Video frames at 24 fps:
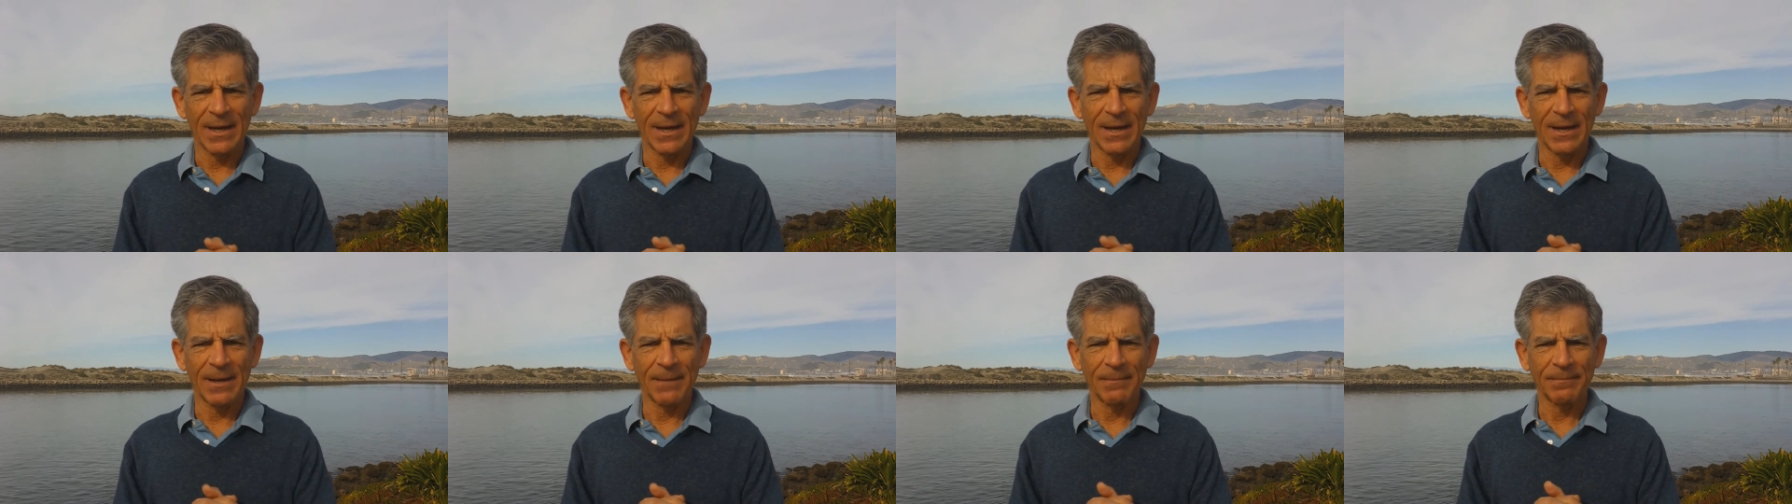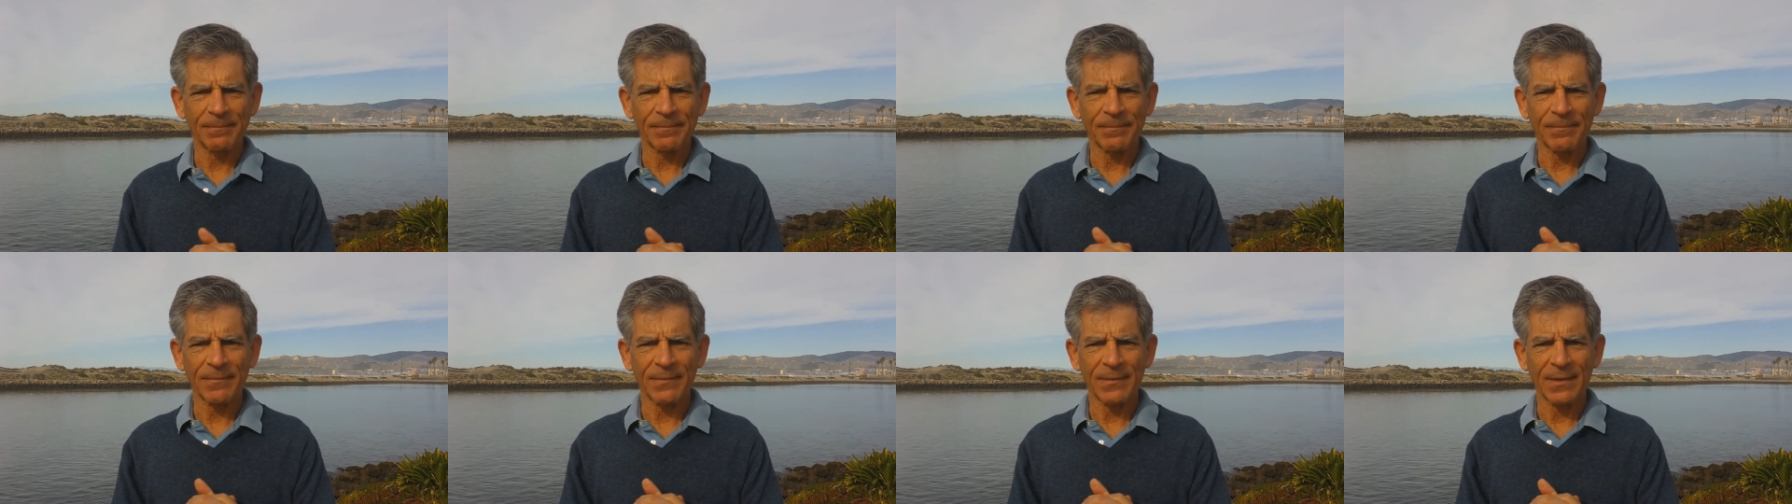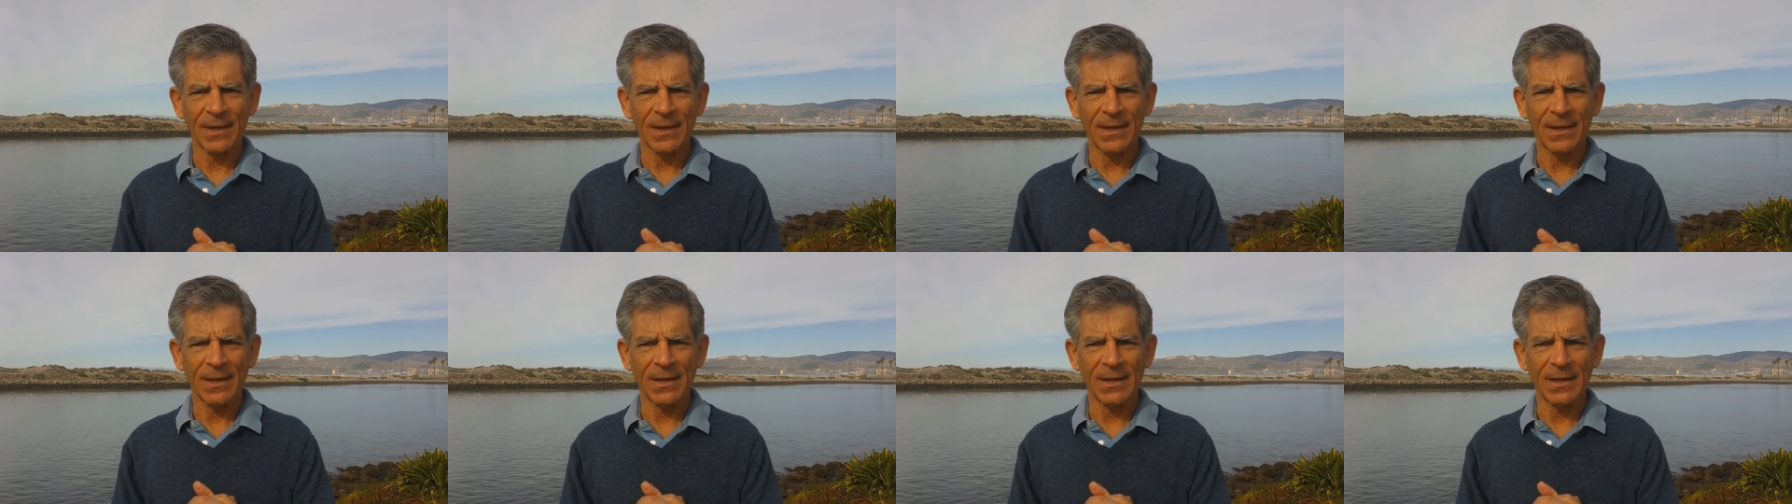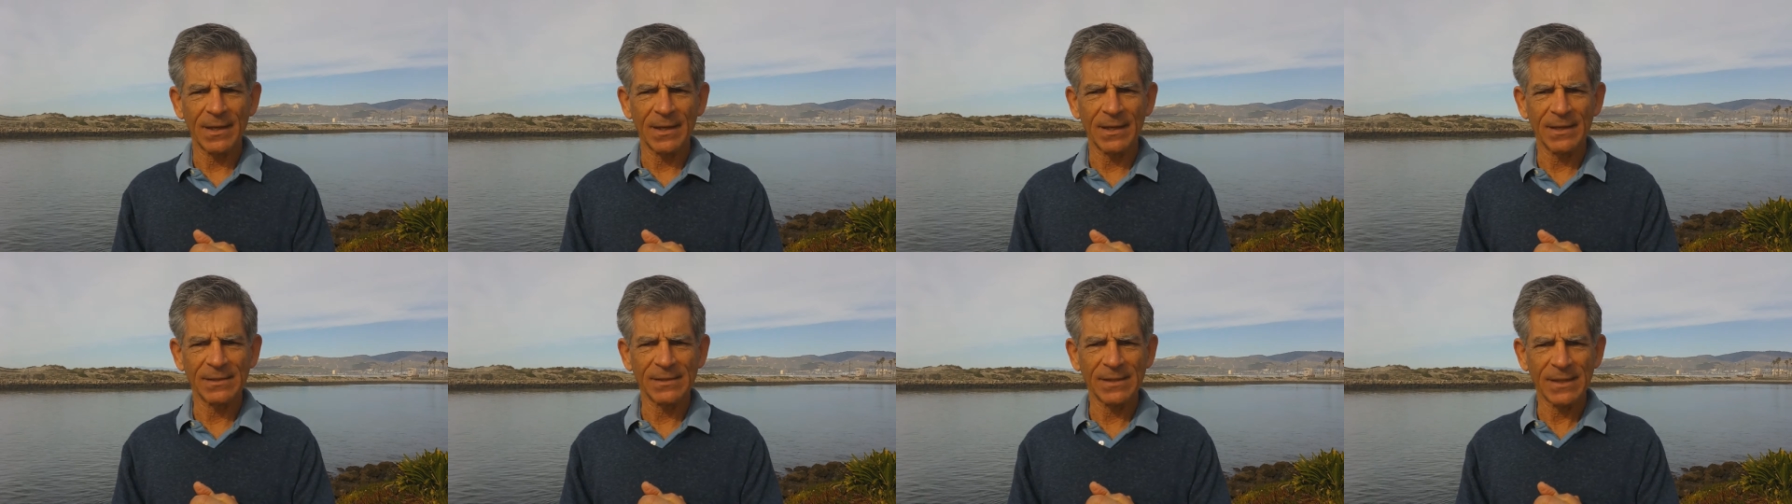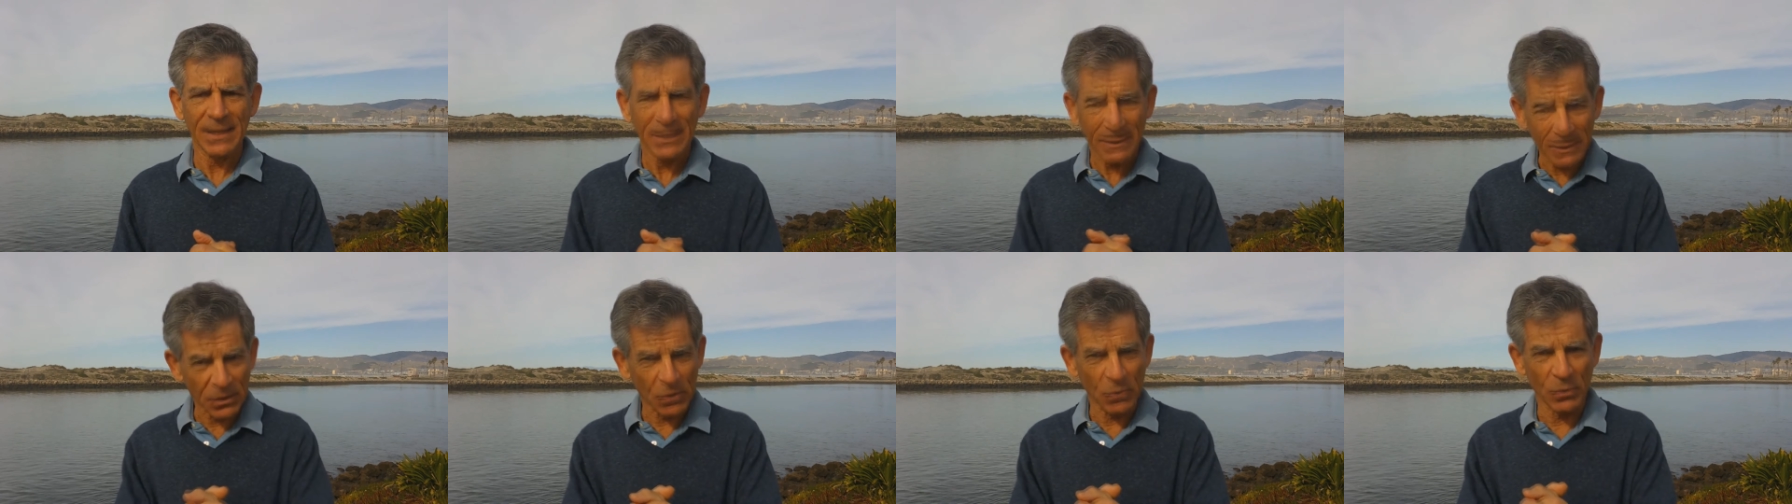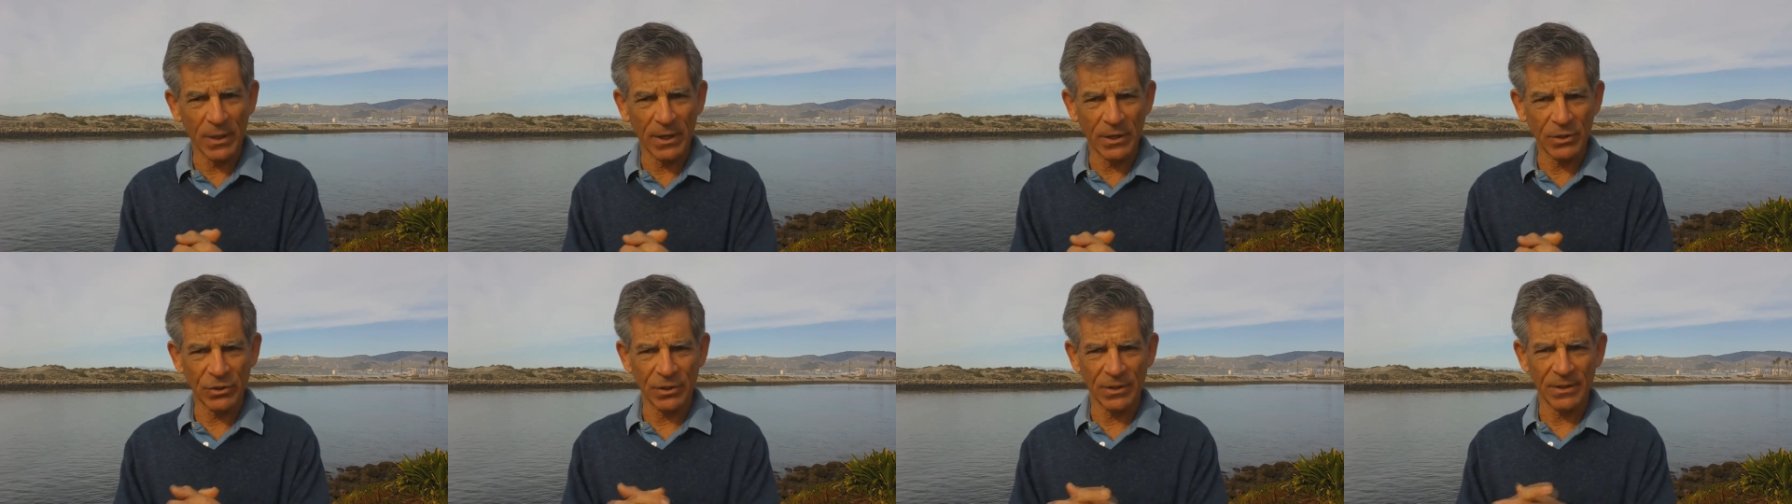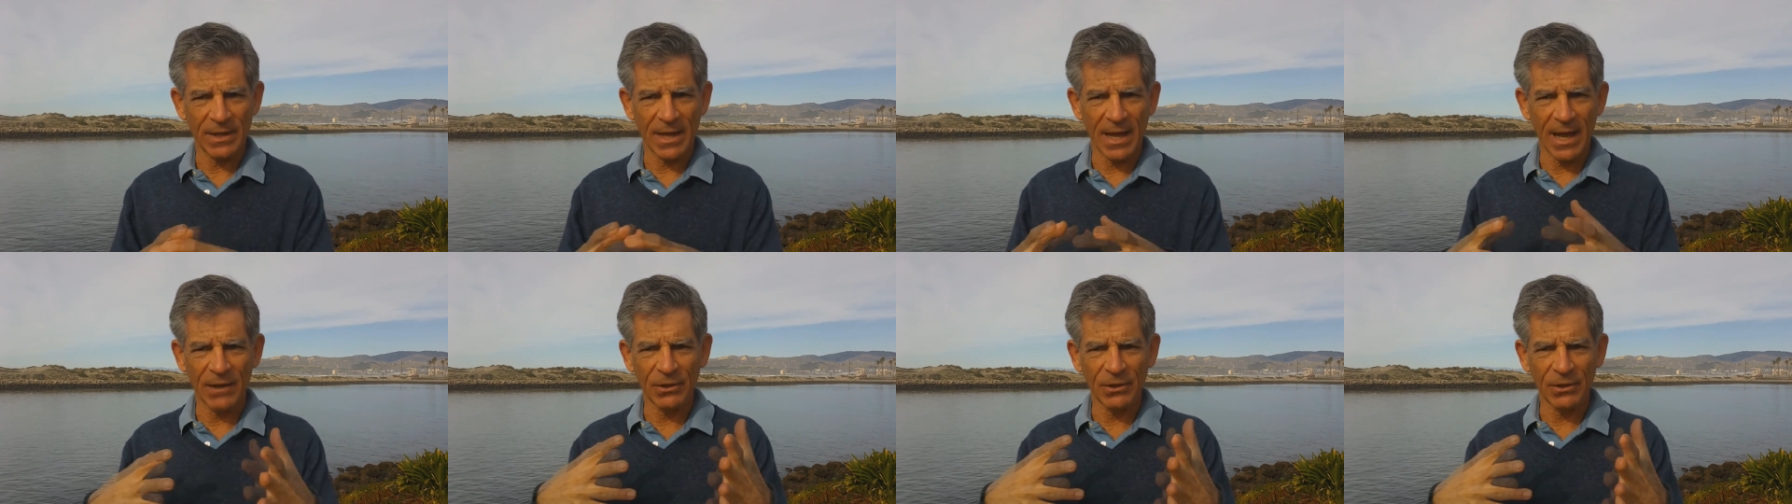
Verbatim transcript: um, is integration.